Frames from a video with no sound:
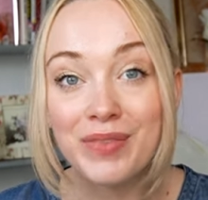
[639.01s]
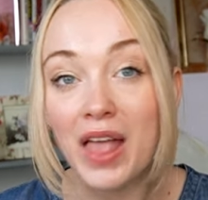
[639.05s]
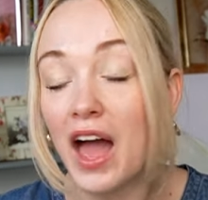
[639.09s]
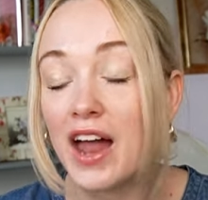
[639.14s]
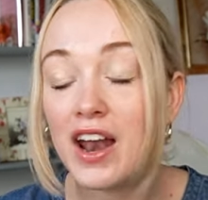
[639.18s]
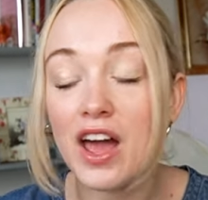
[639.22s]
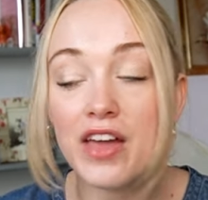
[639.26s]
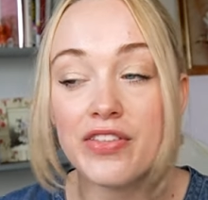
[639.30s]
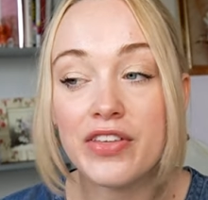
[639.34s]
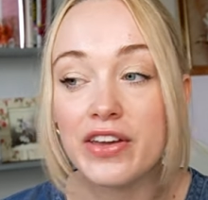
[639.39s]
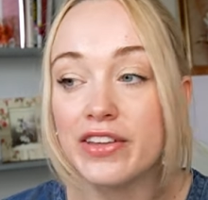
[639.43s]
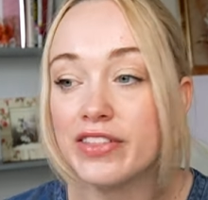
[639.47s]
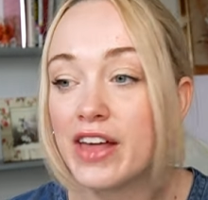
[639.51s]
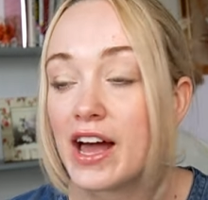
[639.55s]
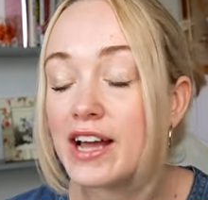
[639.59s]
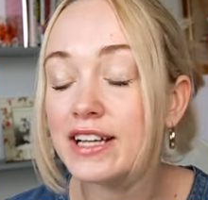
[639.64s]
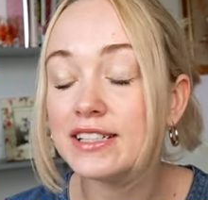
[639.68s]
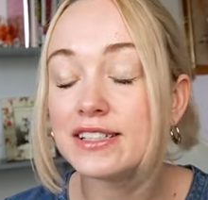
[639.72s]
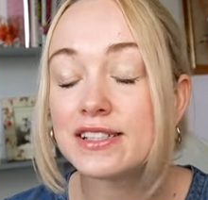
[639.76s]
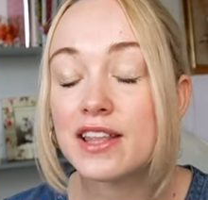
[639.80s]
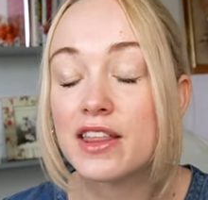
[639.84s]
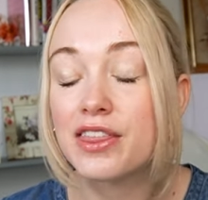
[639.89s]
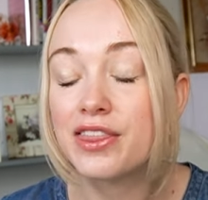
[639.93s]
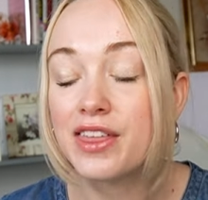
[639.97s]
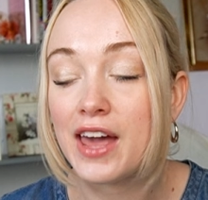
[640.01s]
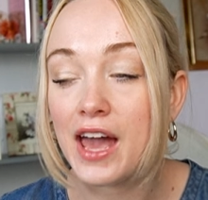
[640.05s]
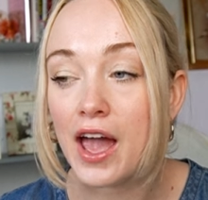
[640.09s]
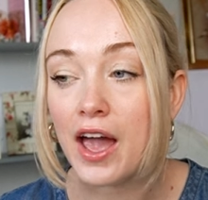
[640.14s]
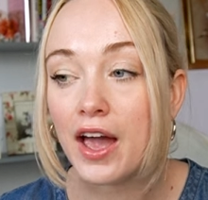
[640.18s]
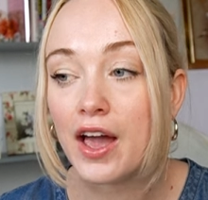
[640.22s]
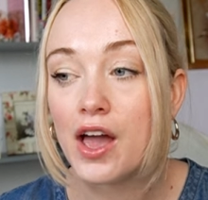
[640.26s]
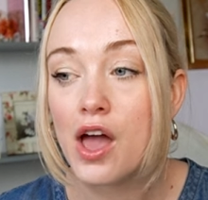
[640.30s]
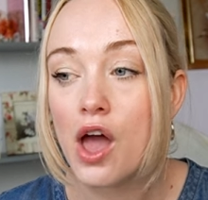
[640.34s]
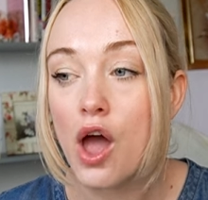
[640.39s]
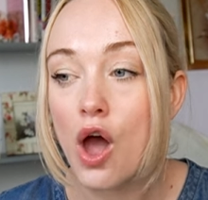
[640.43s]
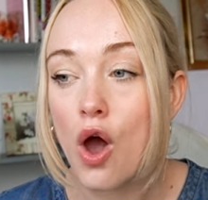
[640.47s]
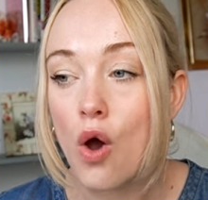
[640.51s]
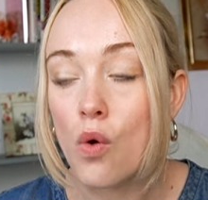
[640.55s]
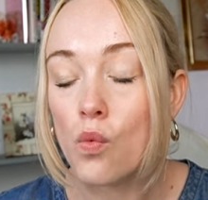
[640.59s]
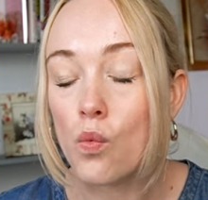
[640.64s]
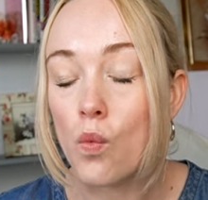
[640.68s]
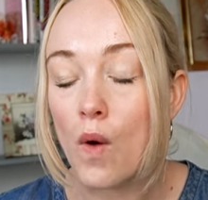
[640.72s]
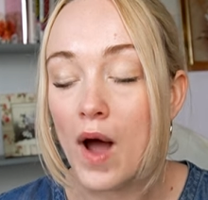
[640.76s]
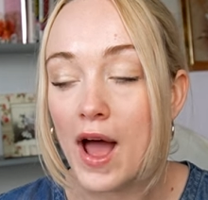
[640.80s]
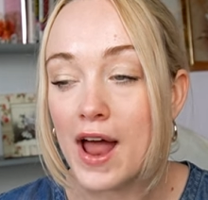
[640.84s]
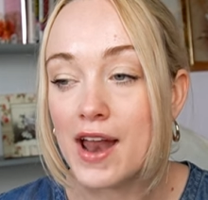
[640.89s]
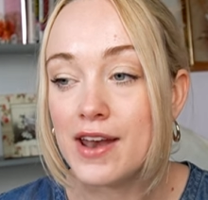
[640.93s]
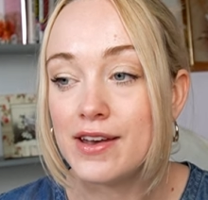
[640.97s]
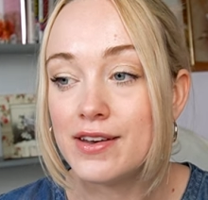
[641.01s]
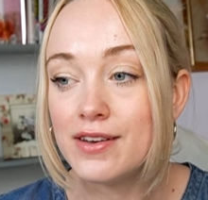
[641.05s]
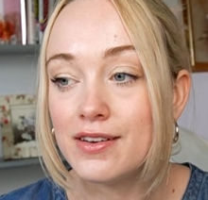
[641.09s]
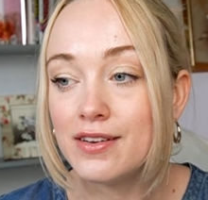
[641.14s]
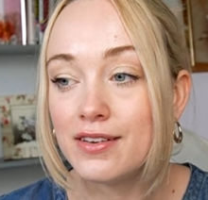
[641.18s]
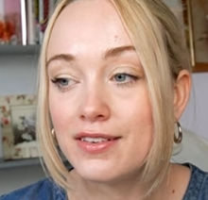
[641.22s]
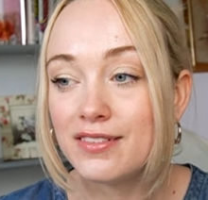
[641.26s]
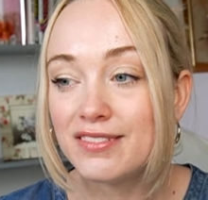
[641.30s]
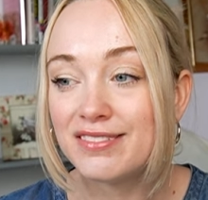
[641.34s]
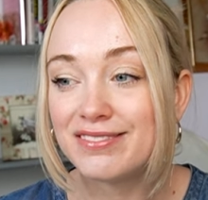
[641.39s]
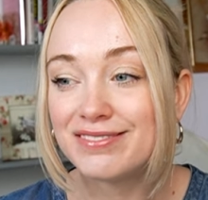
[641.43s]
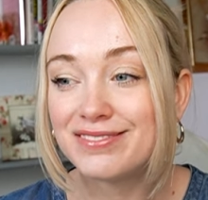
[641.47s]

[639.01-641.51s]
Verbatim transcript: And I think that is the thing when